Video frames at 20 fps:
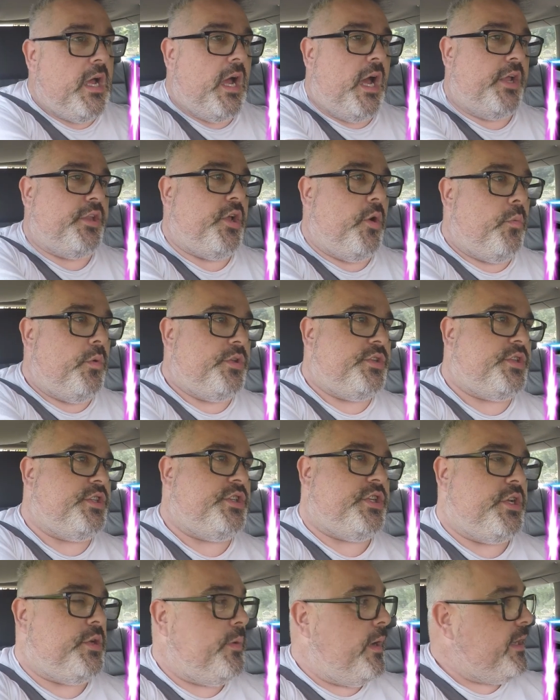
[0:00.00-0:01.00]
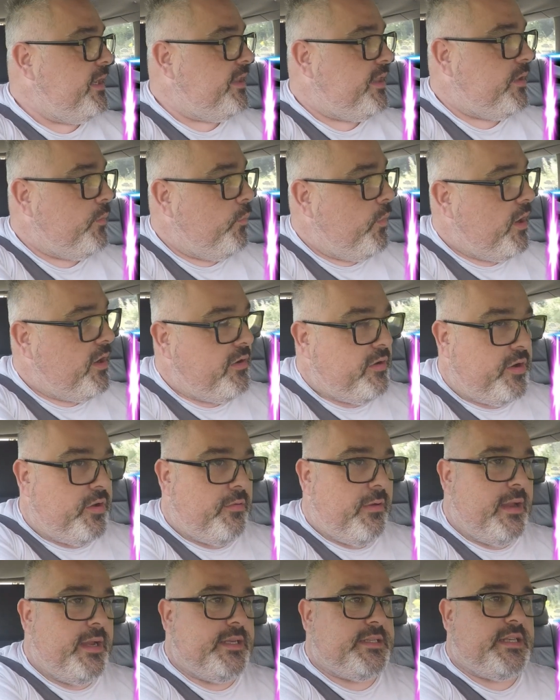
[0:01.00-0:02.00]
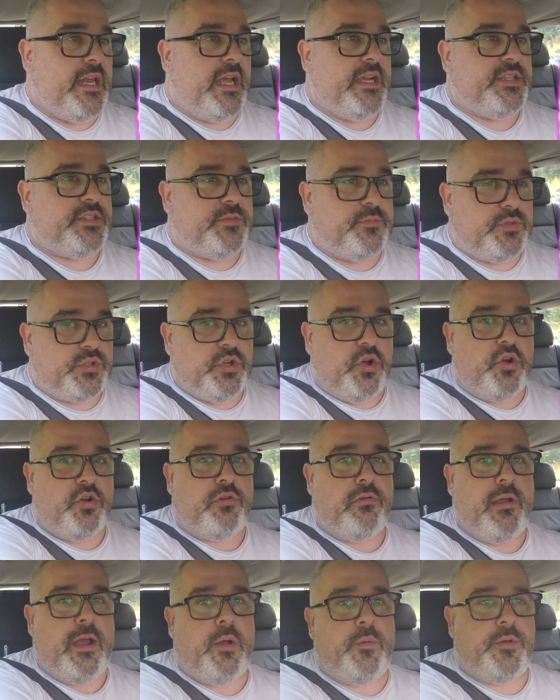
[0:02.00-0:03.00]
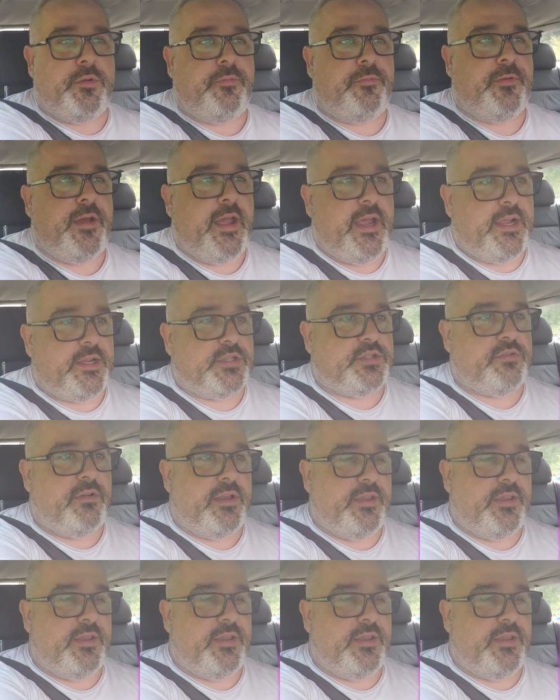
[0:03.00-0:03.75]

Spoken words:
I don't want to do anything where it creates like some sort of ground effects or